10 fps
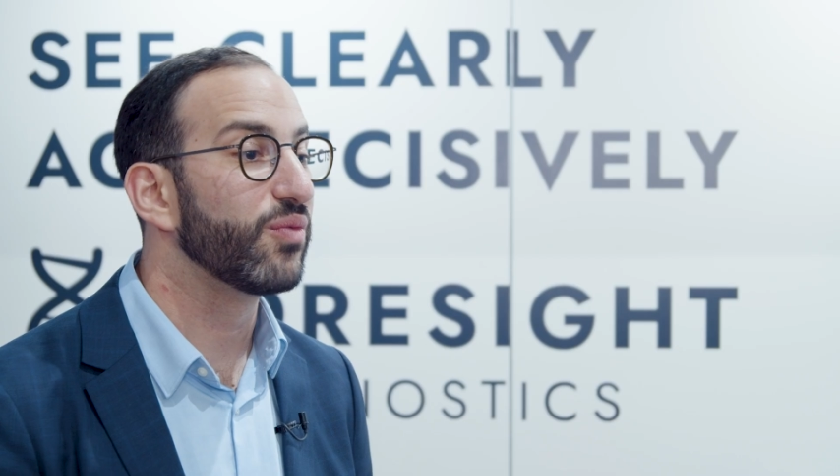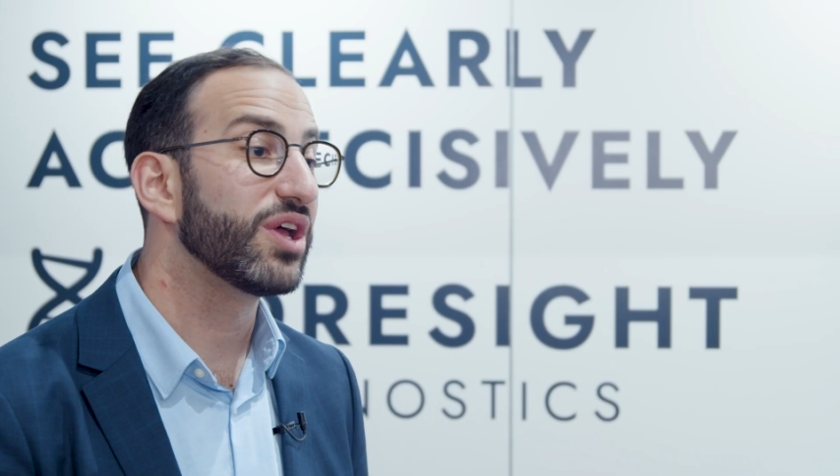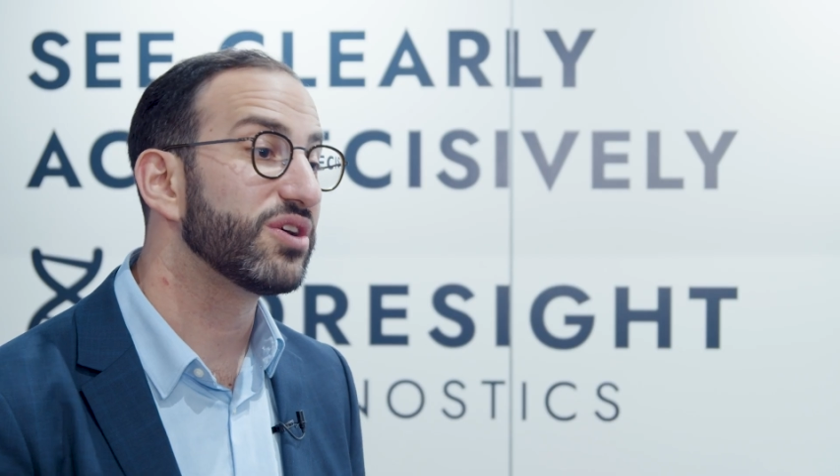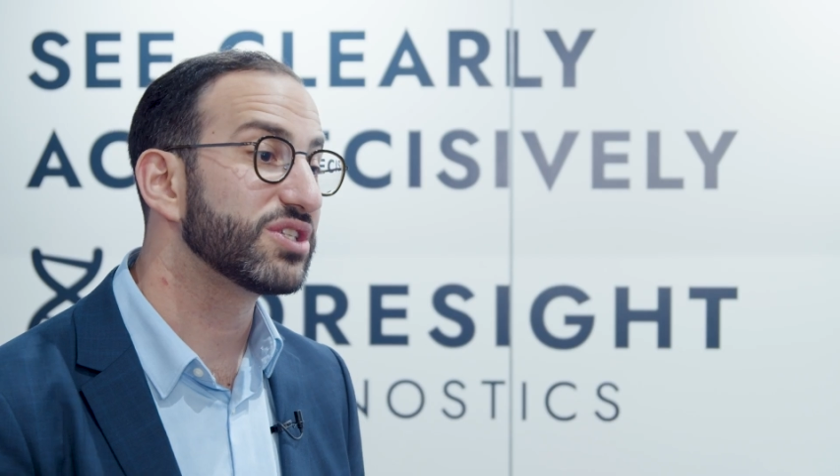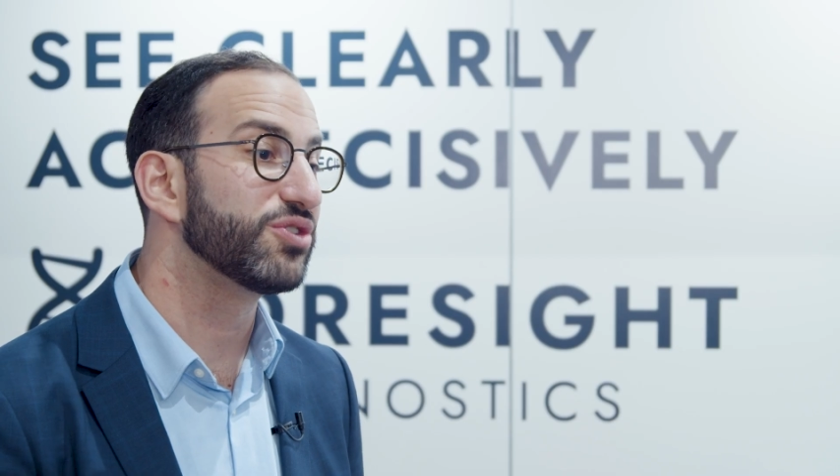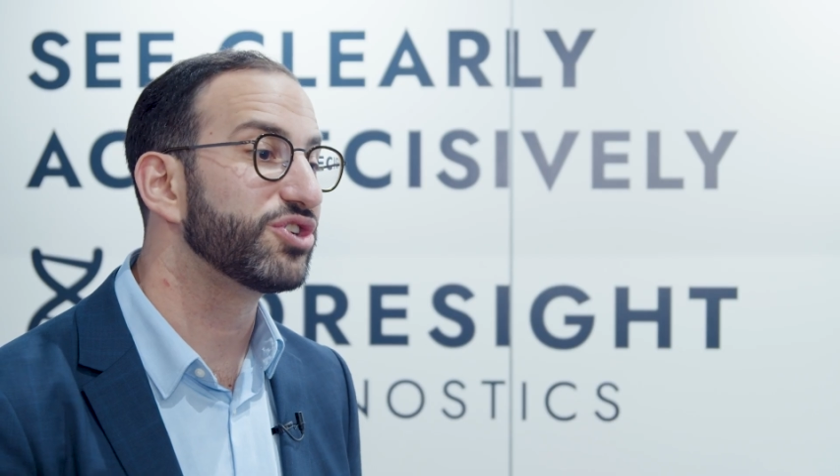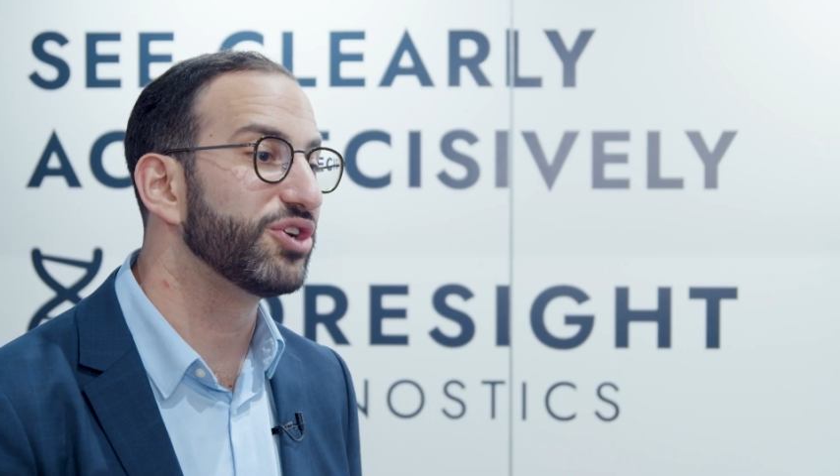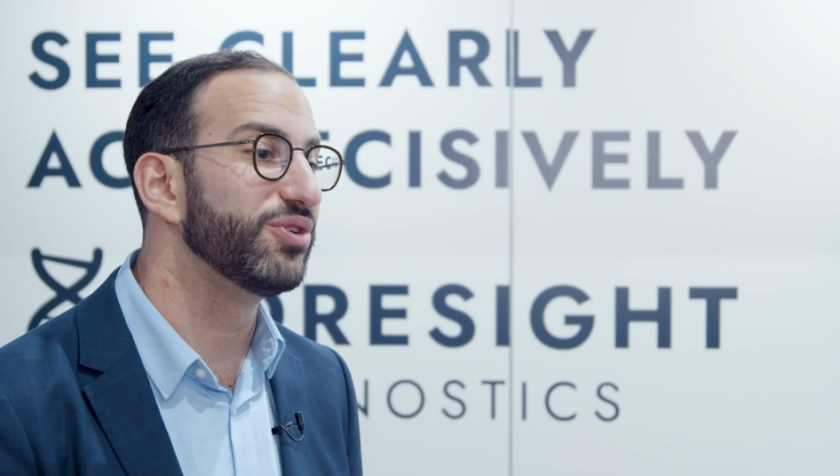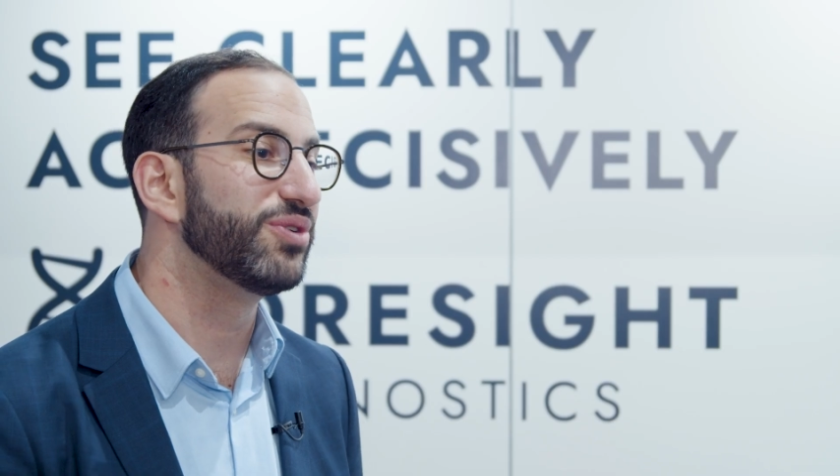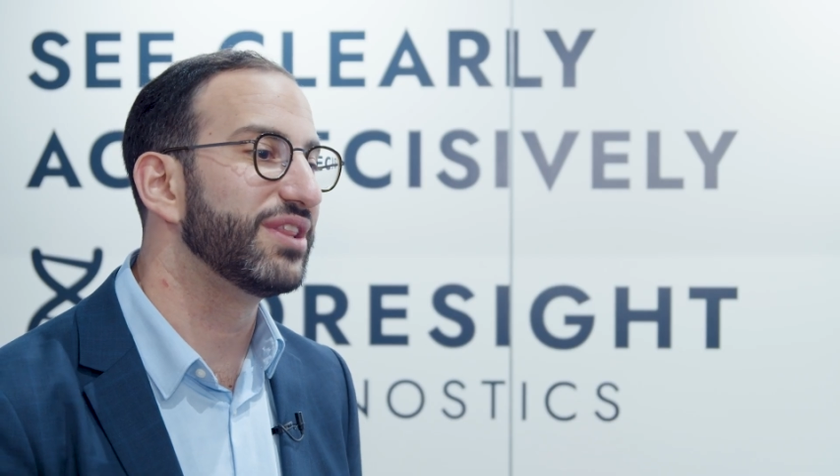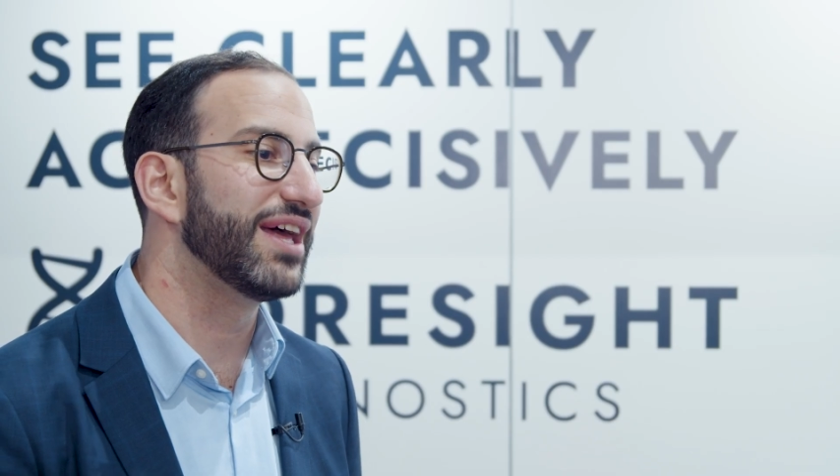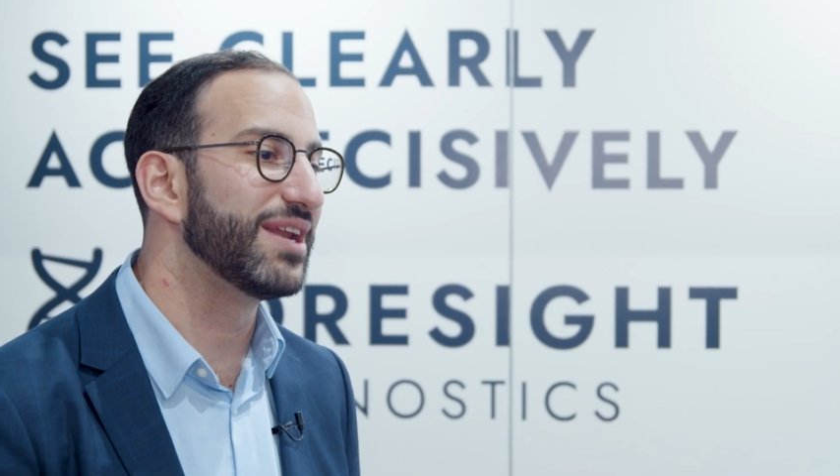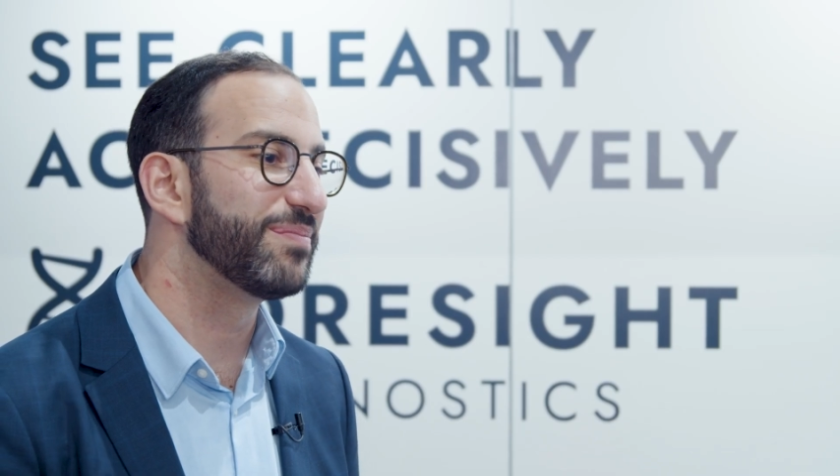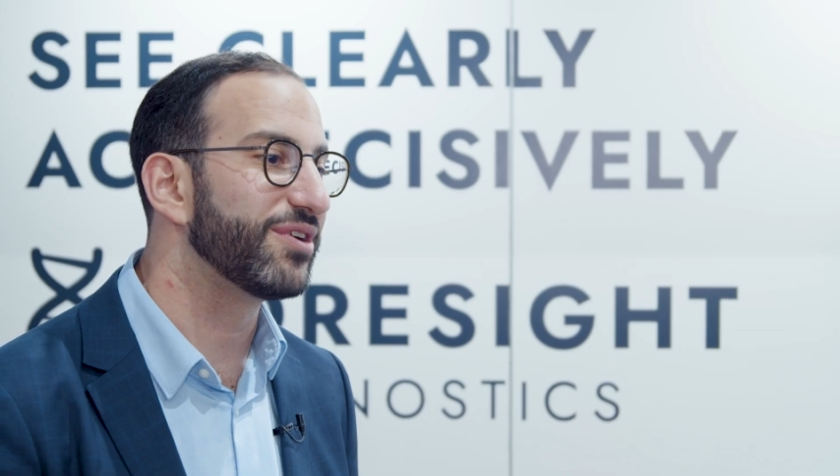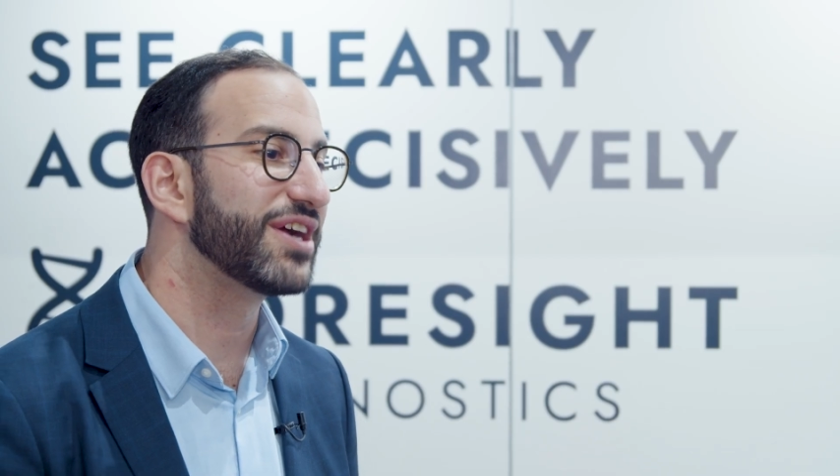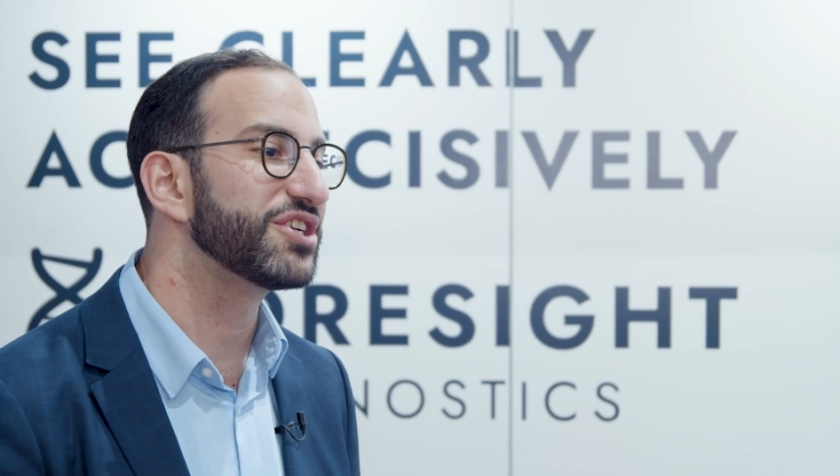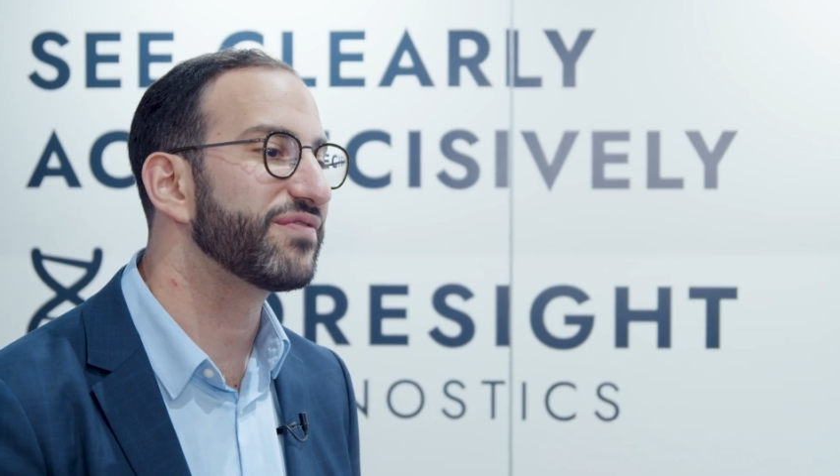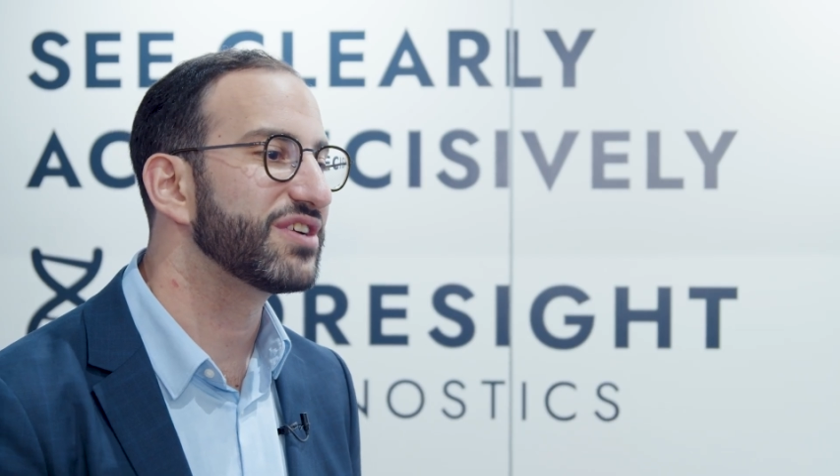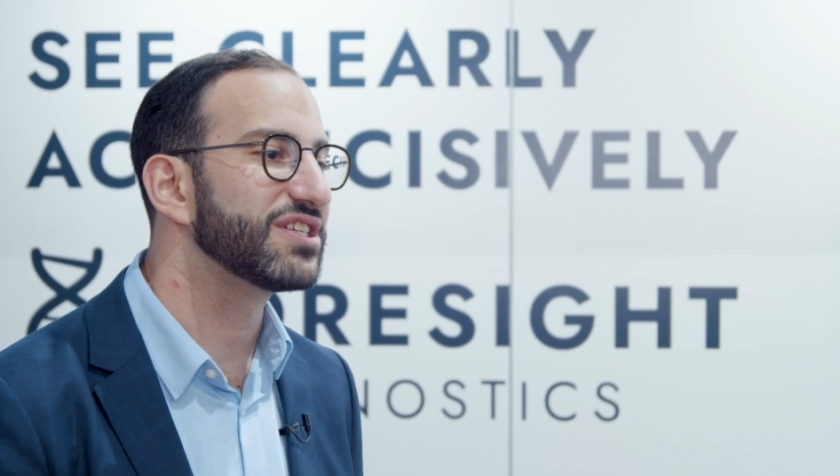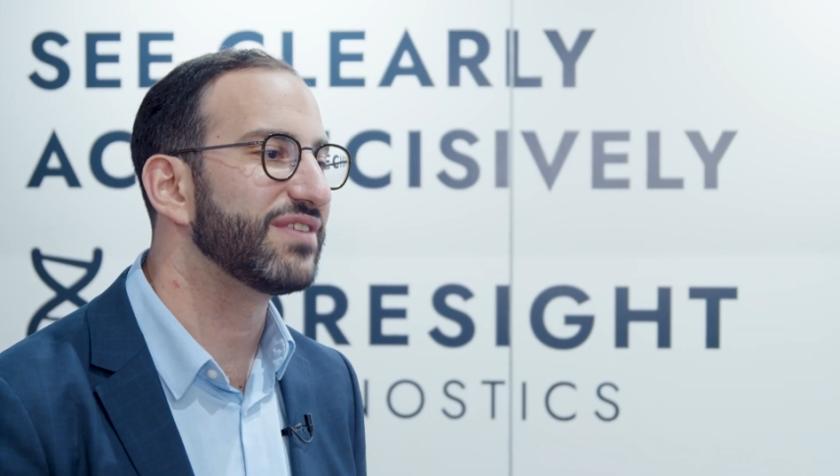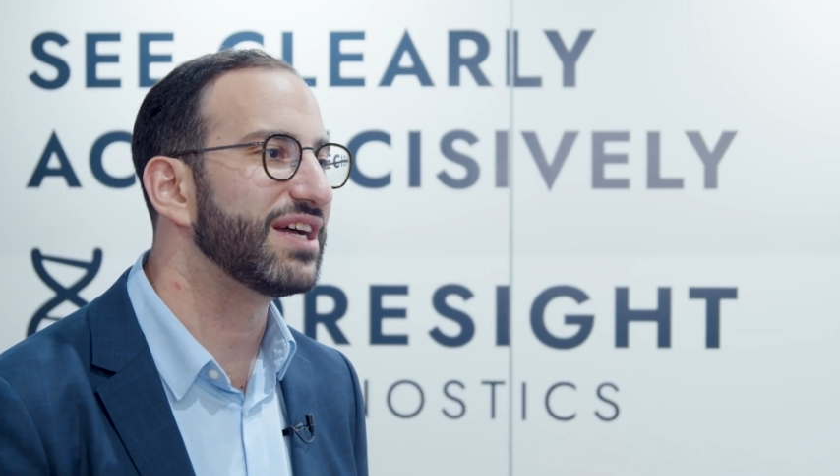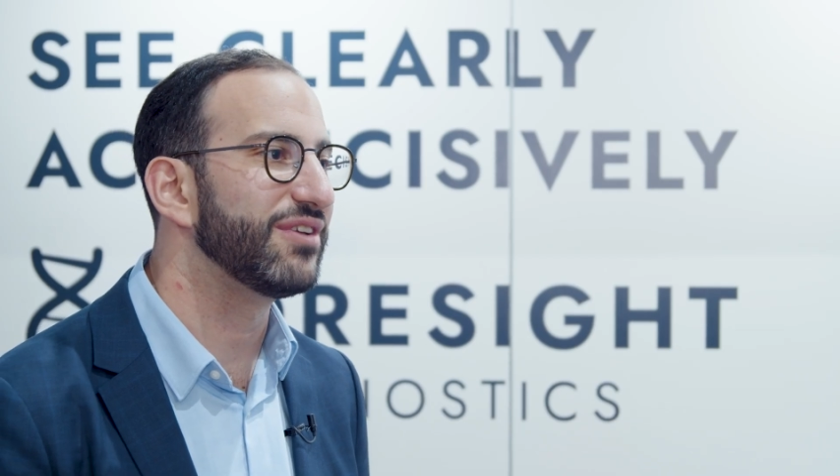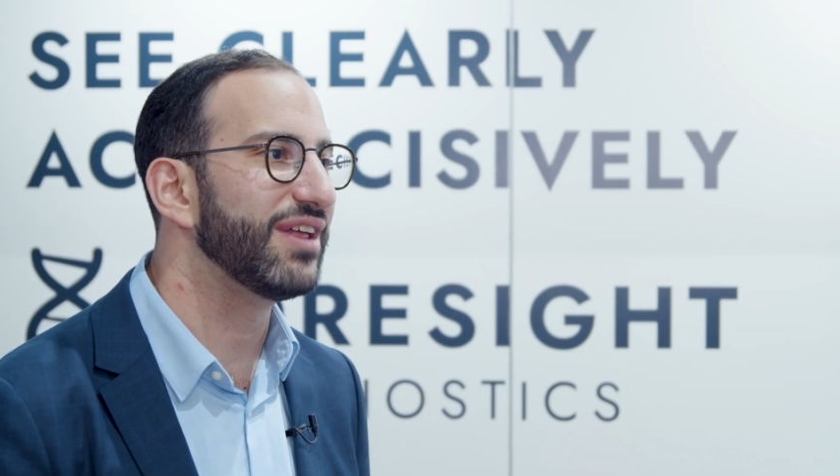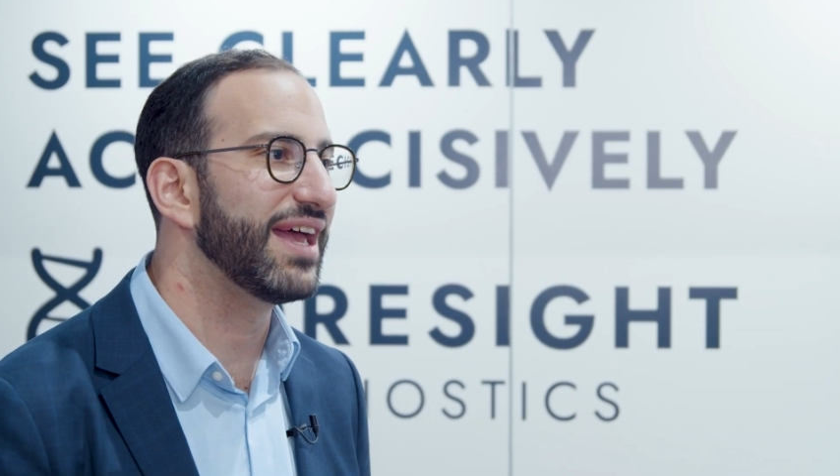We also showed that progression-free survival